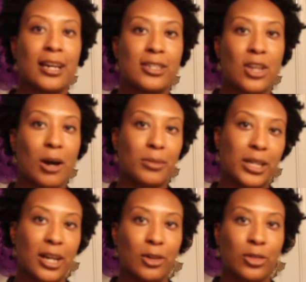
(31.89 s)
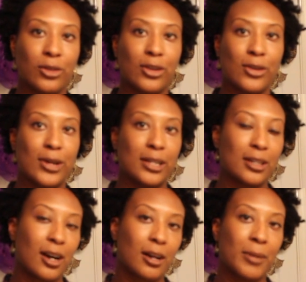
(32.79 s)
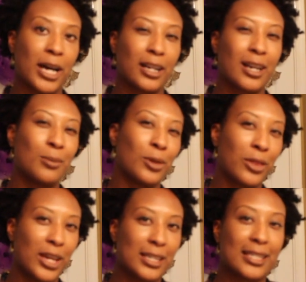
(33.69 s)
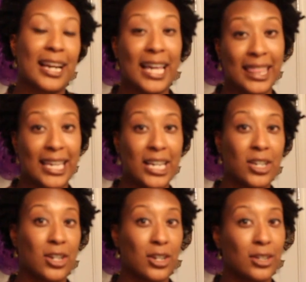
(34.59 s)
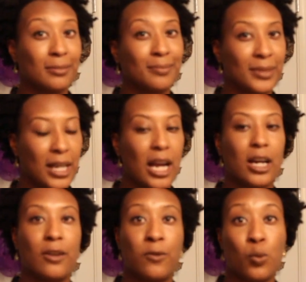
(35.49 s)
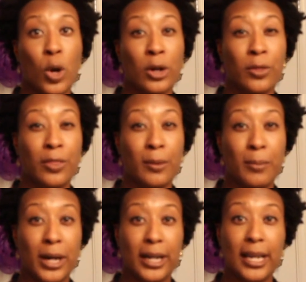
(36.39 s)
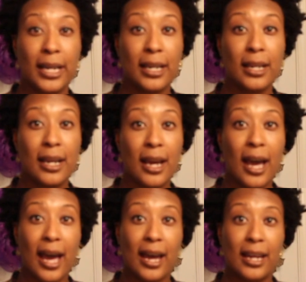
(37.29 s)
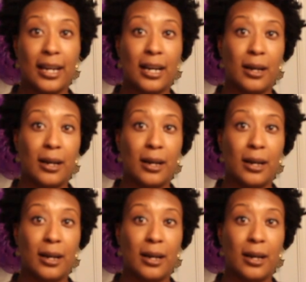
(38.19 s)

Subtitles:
So I'm going to go through and talk about a couple things that I think are kind of worth the money at